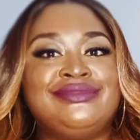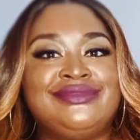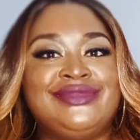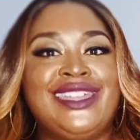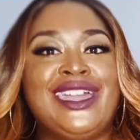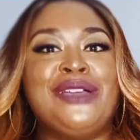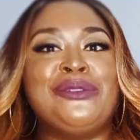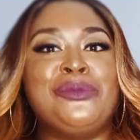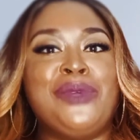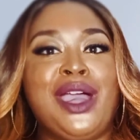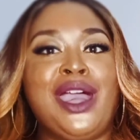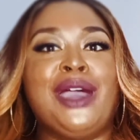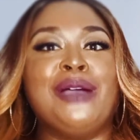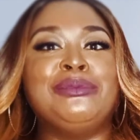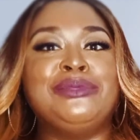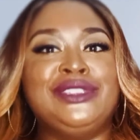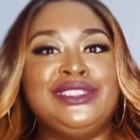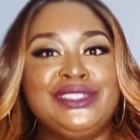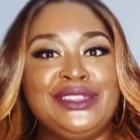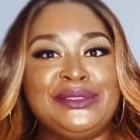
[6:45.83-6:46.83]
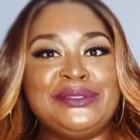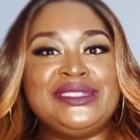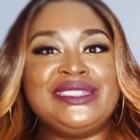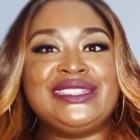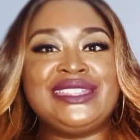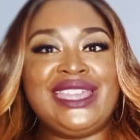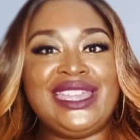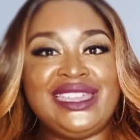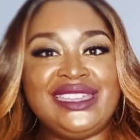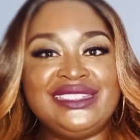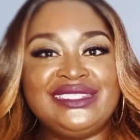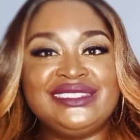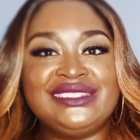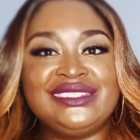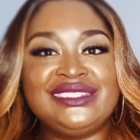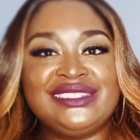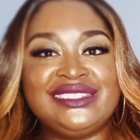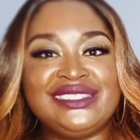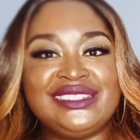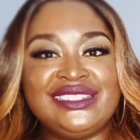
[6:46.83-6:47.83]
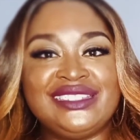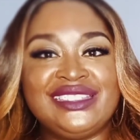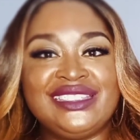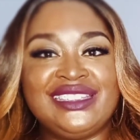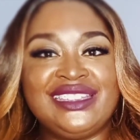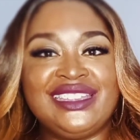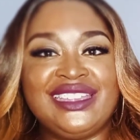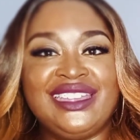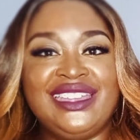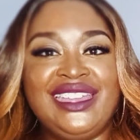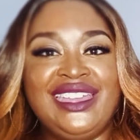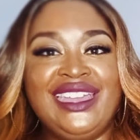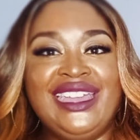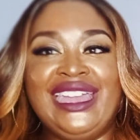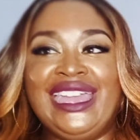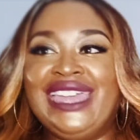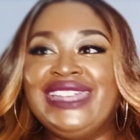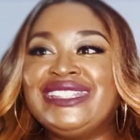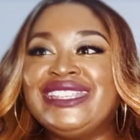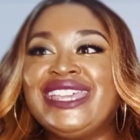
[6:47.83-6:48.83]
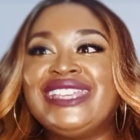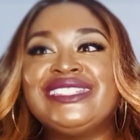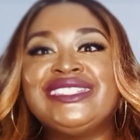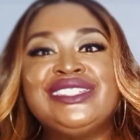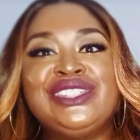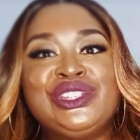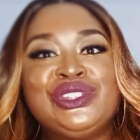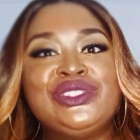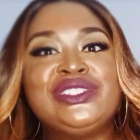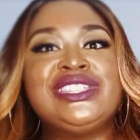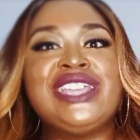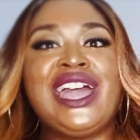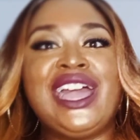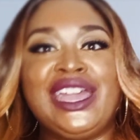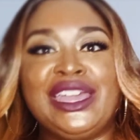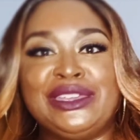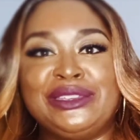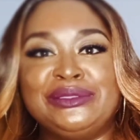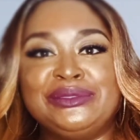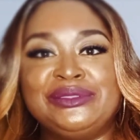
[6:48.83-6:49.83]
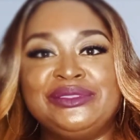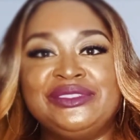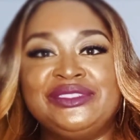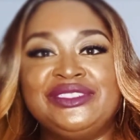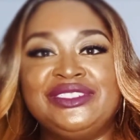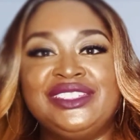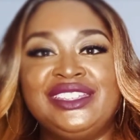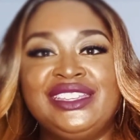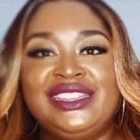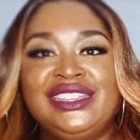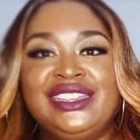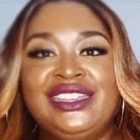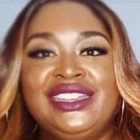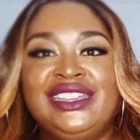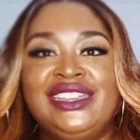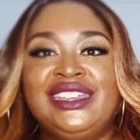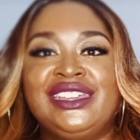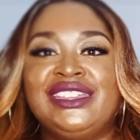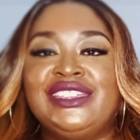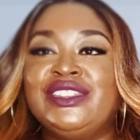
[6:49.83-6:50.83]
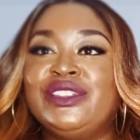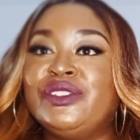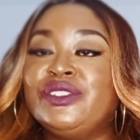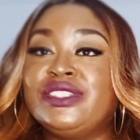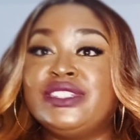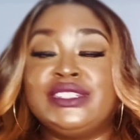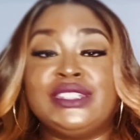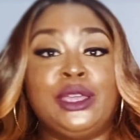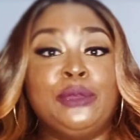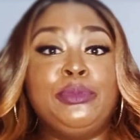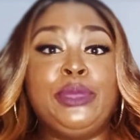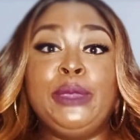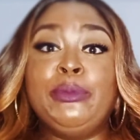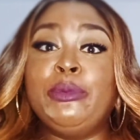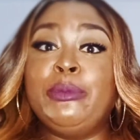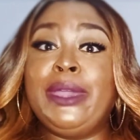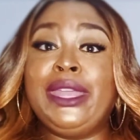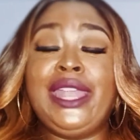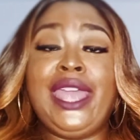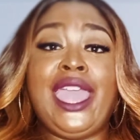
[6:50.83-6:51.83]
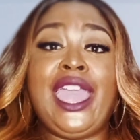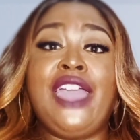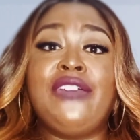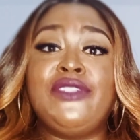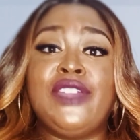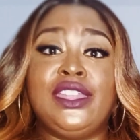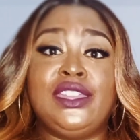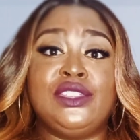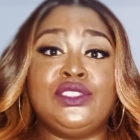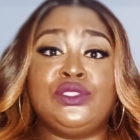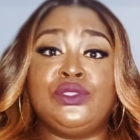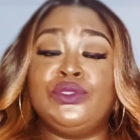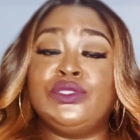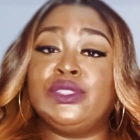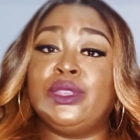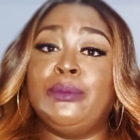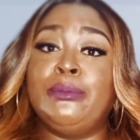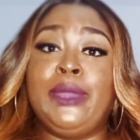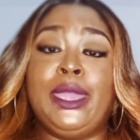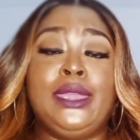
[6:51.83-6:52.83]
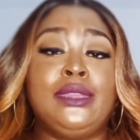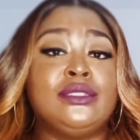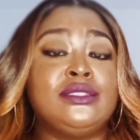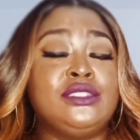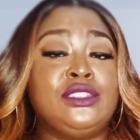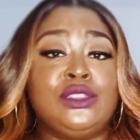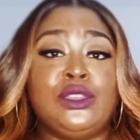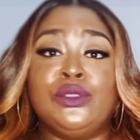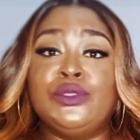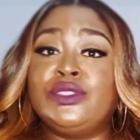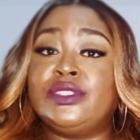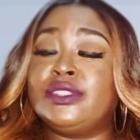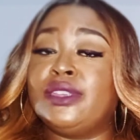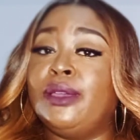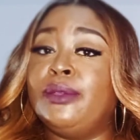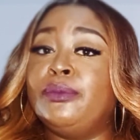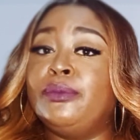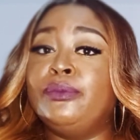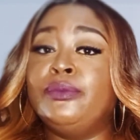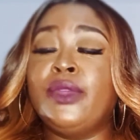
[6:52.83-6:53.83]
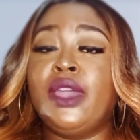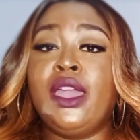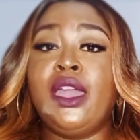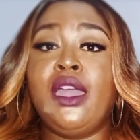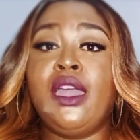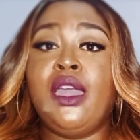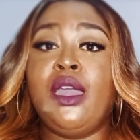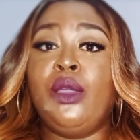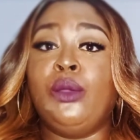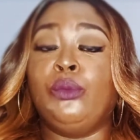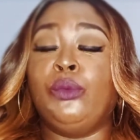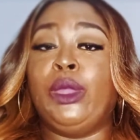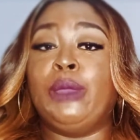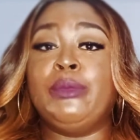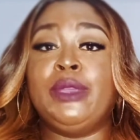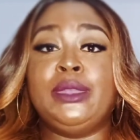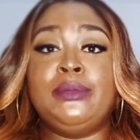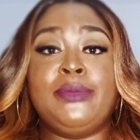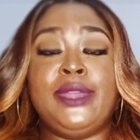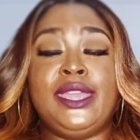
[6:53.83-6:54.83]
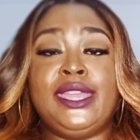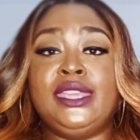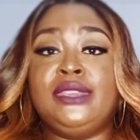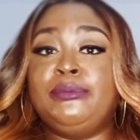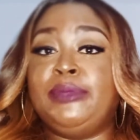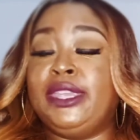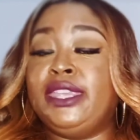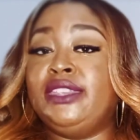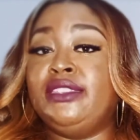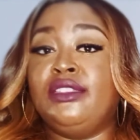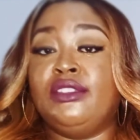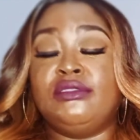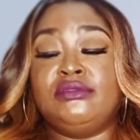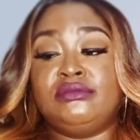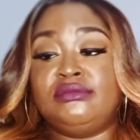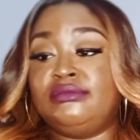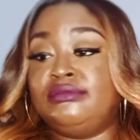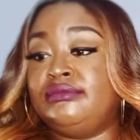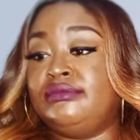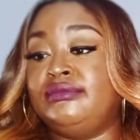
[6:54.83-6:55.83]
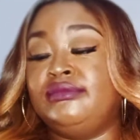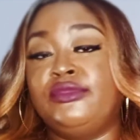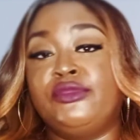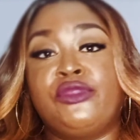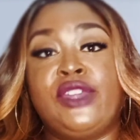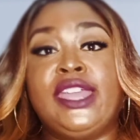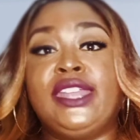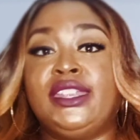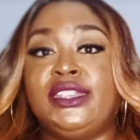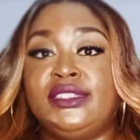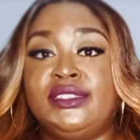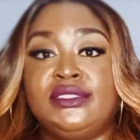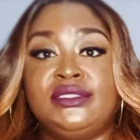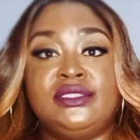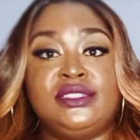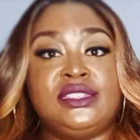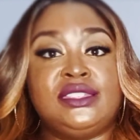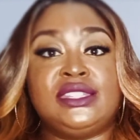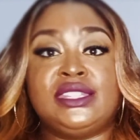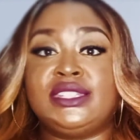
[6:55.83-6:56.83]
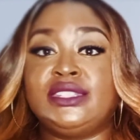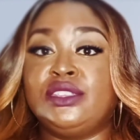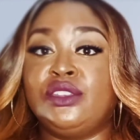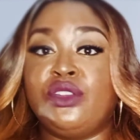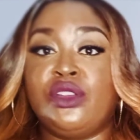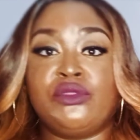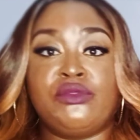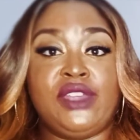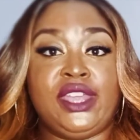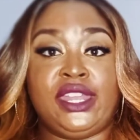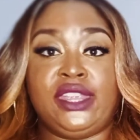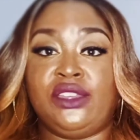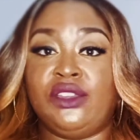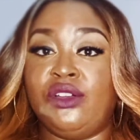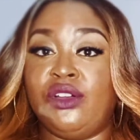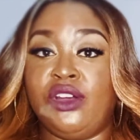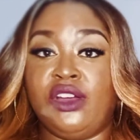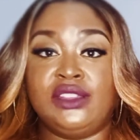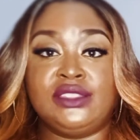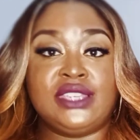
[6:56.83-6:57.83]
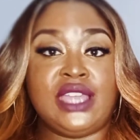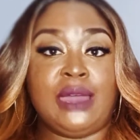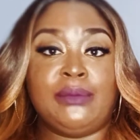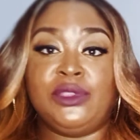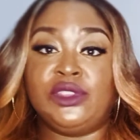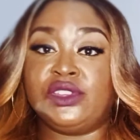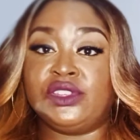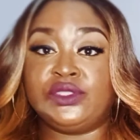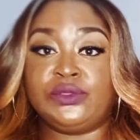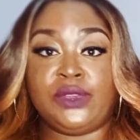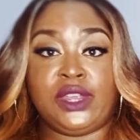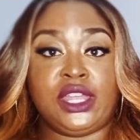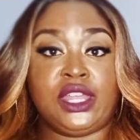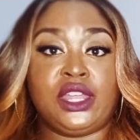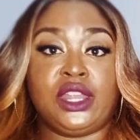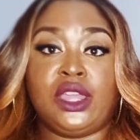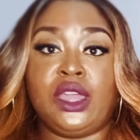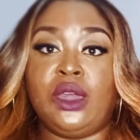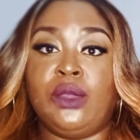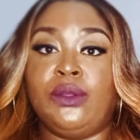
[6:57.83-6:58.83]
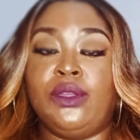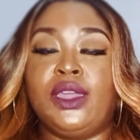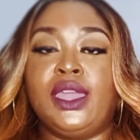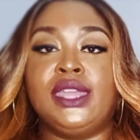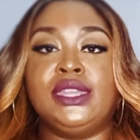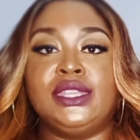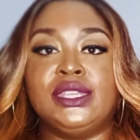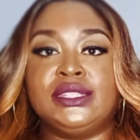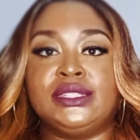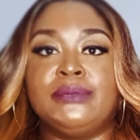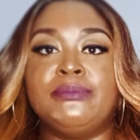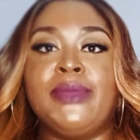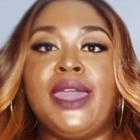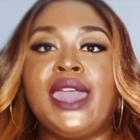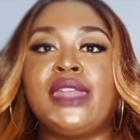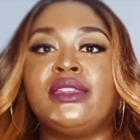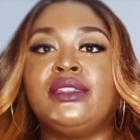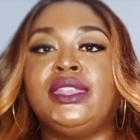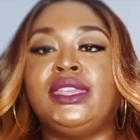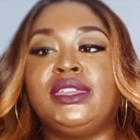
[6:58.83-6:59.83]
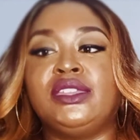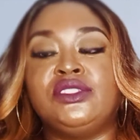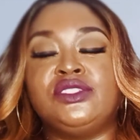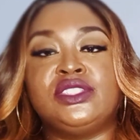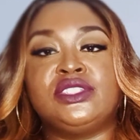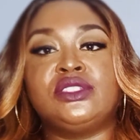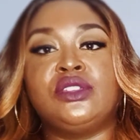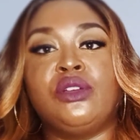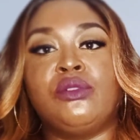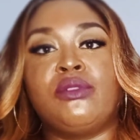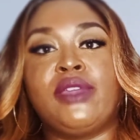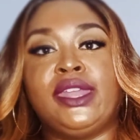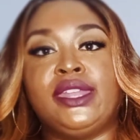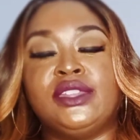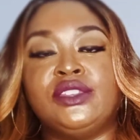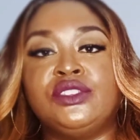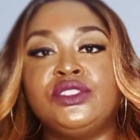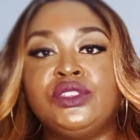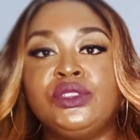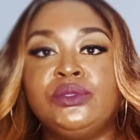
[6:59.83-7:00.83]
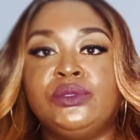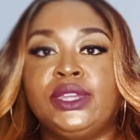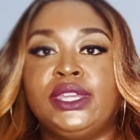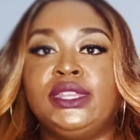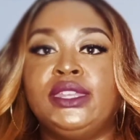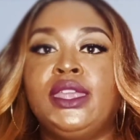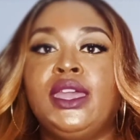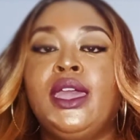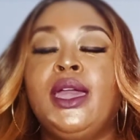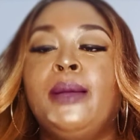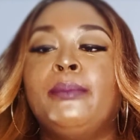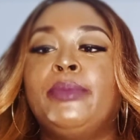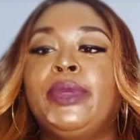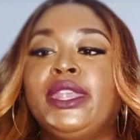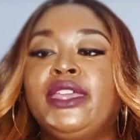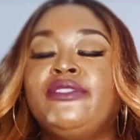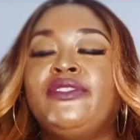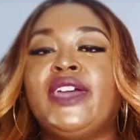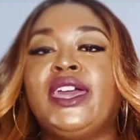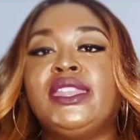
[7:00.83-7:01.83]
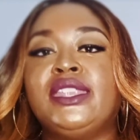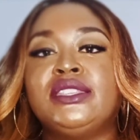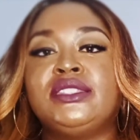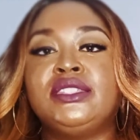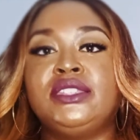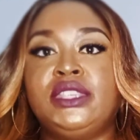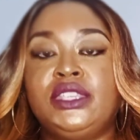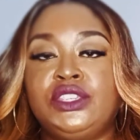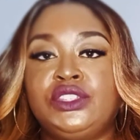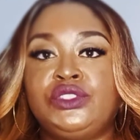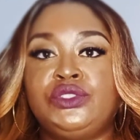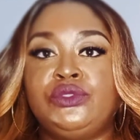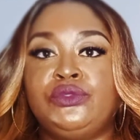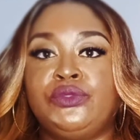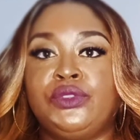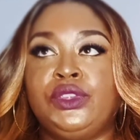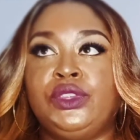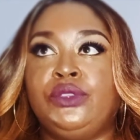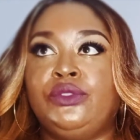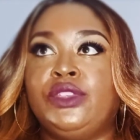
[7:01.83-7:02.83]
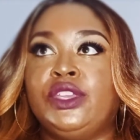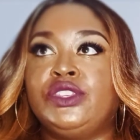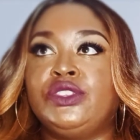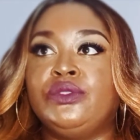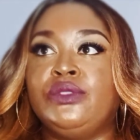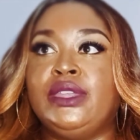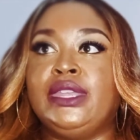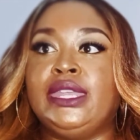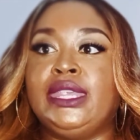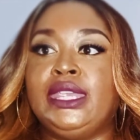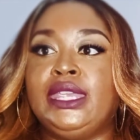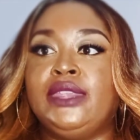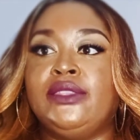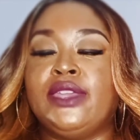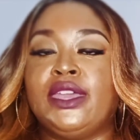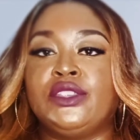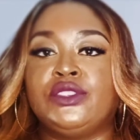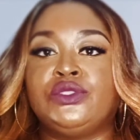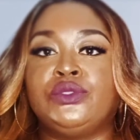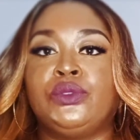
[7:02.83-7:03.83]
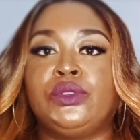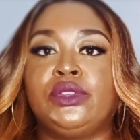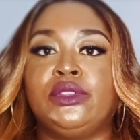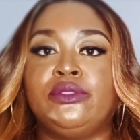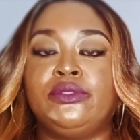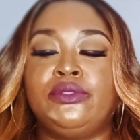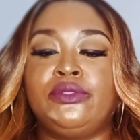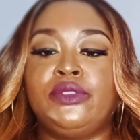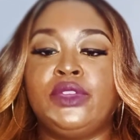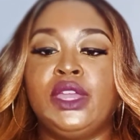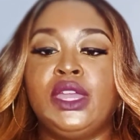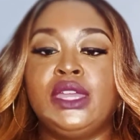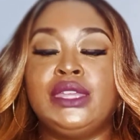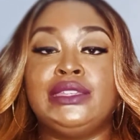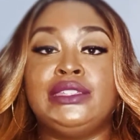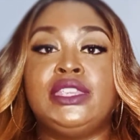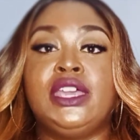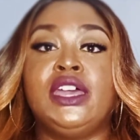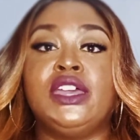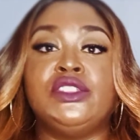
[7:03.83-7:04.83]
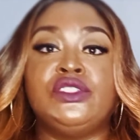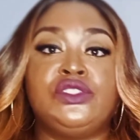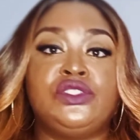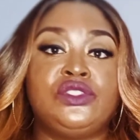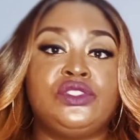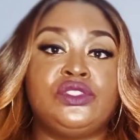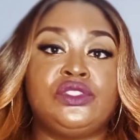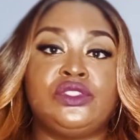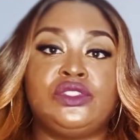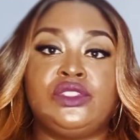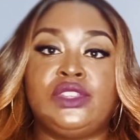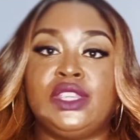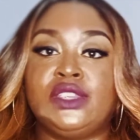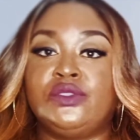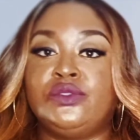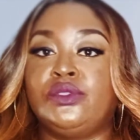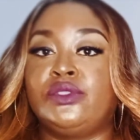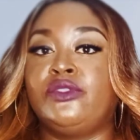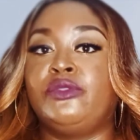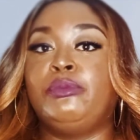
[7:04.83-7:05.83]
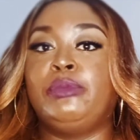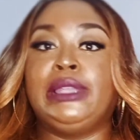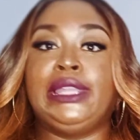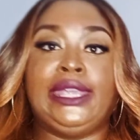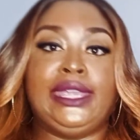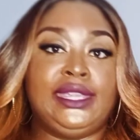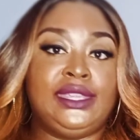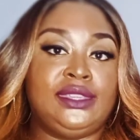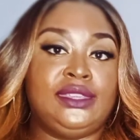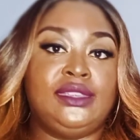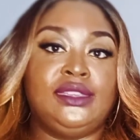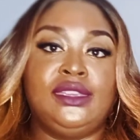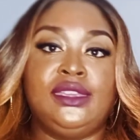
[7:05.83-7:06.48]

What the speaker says: that wop. You understand? It takes a little time. You know, some people may not have that issue. Some may, you know, some women may be ready. They just sit on ready all time. They're just ready to go. It doesn't matter. They can just go right into it. But if that is an issue for you, that you need that sort of touch, that sort of play,